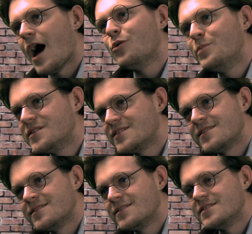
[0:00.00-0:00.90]

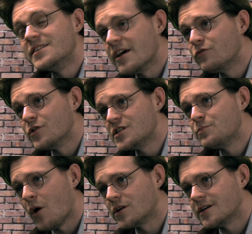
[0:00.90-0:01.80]
Albus Severus
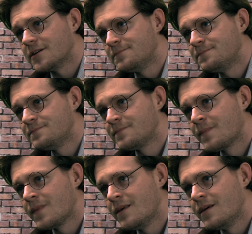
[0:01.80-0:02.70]
Potter.
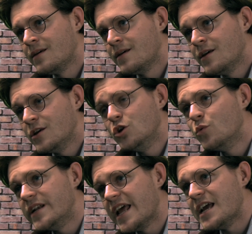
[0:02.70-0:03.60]

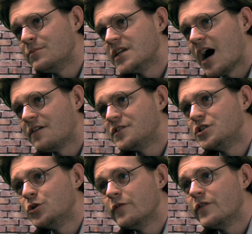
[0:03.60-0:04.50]
You were named after
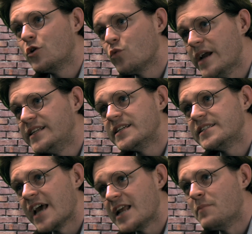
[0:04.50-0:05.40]
two of the
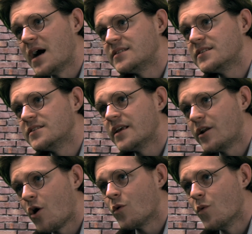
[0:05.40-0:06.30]
greatest headmasters
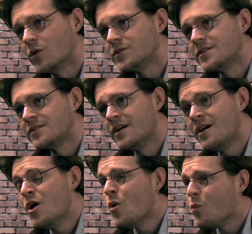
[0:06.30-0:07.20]
at Hogwarts.
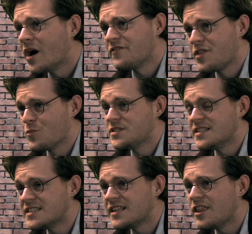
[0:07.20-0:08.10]
One of them was
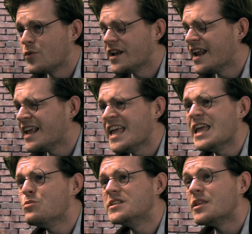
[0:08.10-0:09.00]
in Slytherin, and
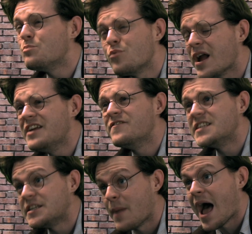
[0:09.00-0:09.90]
he was the
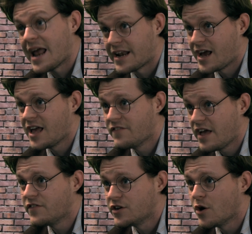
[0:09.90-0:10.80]
bravest man I have
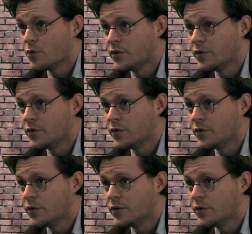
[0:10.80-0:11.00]
ever known.